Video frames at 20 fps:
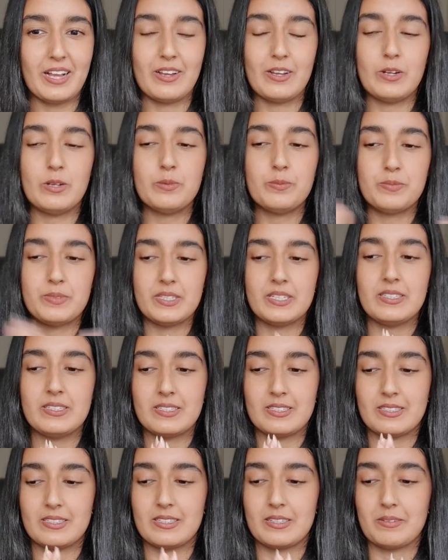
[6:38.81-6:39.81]
I hope
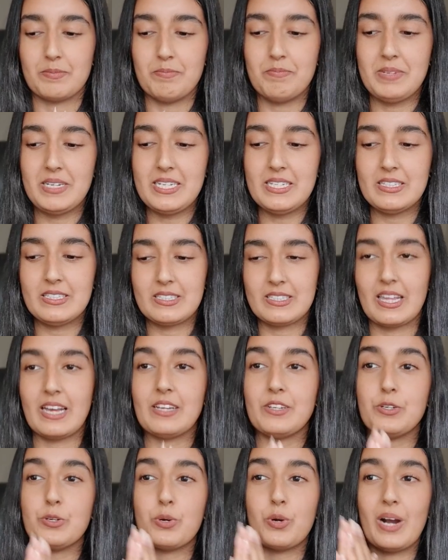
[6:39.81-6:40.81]
this means
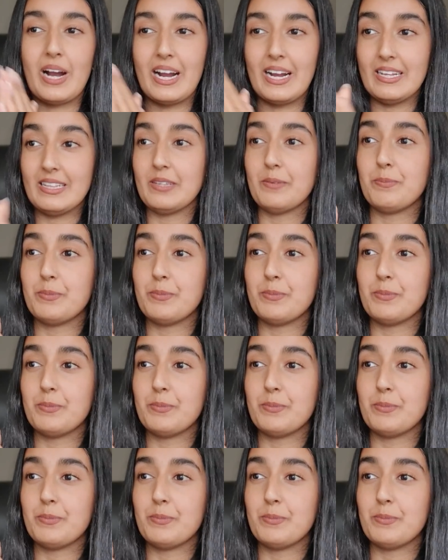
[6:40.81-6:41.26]
that you're either